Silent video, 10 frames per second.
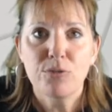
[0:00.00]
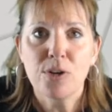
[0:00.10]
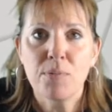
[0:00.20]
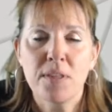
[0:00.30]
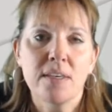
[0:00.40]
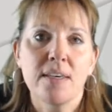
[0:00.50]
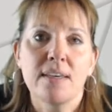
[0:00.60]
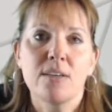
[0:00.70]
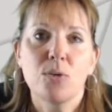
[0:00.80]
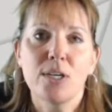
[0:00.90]
from
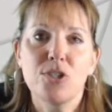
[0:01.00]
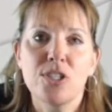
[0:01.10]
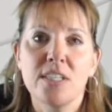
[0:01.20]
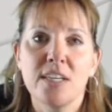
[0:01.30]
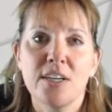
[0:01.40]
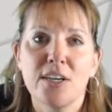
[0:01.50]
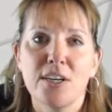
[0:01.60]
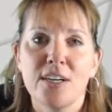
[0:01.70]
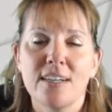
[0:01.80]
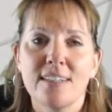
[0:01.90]
the questionnaire